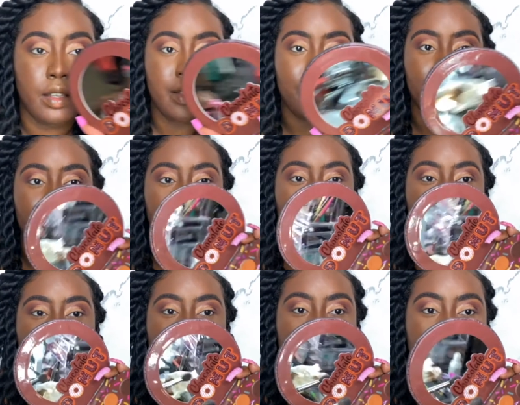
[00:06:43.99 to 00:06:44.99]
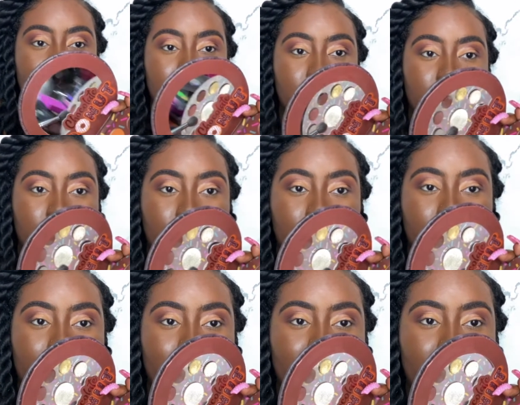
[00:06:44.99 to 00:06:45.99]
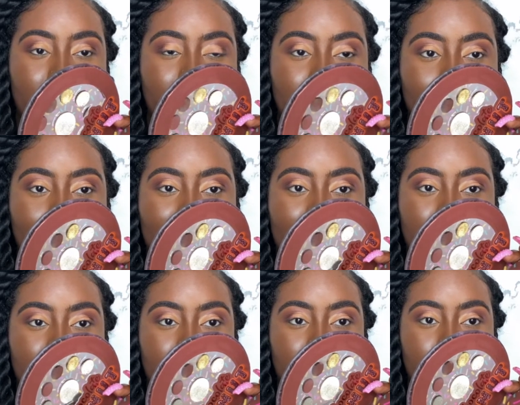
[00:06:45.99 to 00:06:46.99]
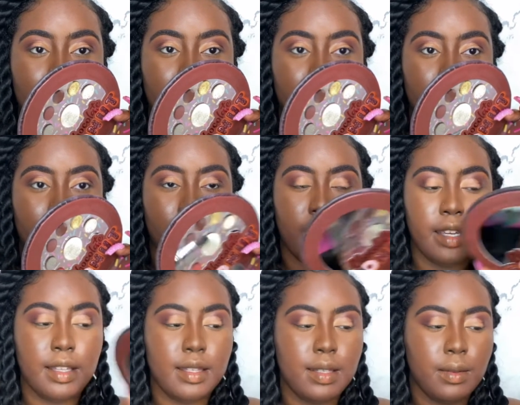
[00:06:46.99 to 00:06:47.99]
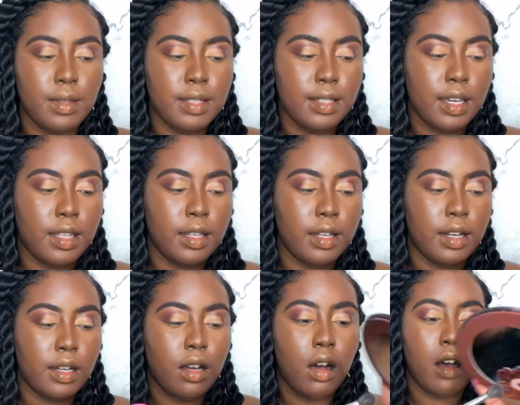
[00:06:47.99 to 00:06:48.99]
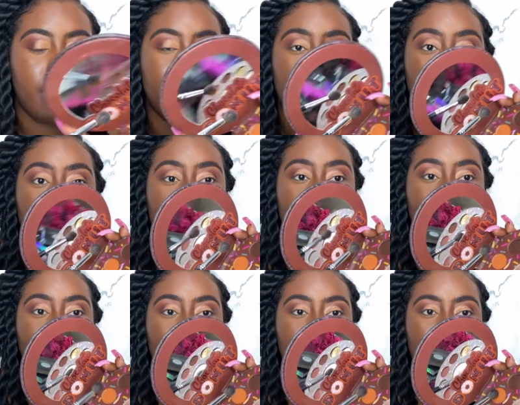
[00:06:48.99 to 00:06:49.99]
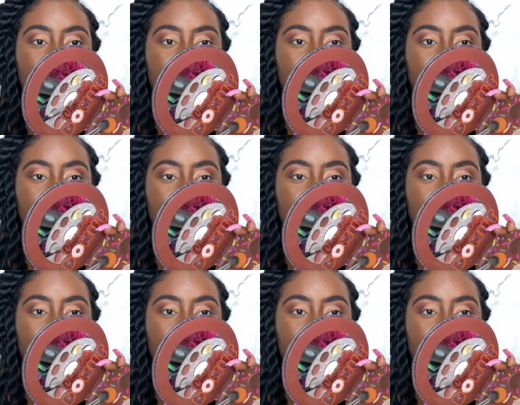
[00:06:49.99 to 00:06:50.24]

I'm going to go back into the Glam Light palette, and I'm going to go right into this color called Sweet Filling.